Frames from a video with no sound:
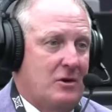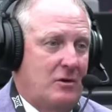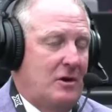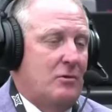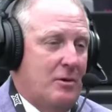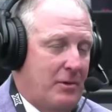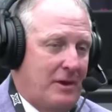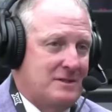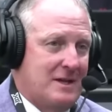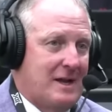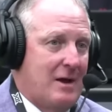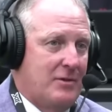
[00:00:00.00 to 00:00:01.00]
to replace
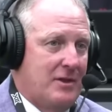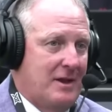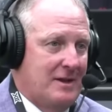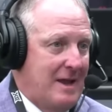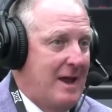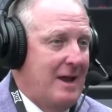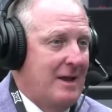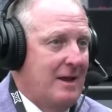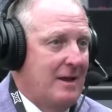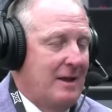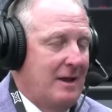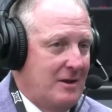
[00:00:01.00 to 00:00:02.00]
that guy within a day
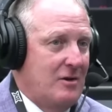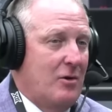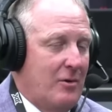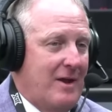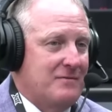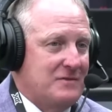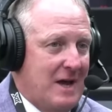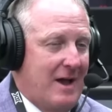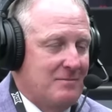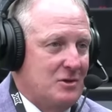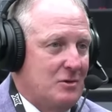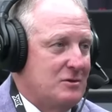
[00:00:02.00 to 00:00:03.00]
and you don't have time
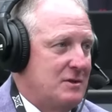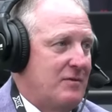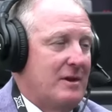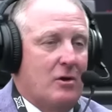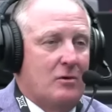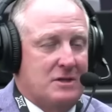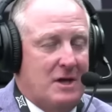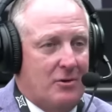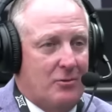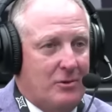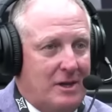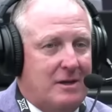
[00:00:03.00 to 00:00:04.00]
to, because if it goes on a
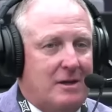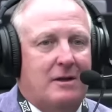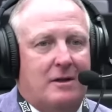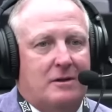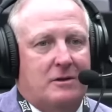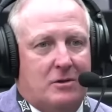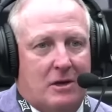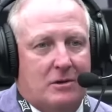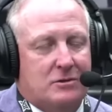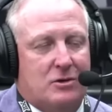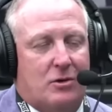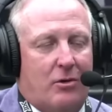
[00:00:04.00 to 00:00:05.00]
week, you could
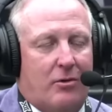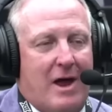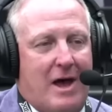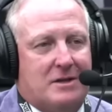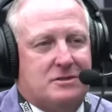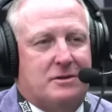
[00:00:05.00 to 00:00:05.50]
lose your whole roster.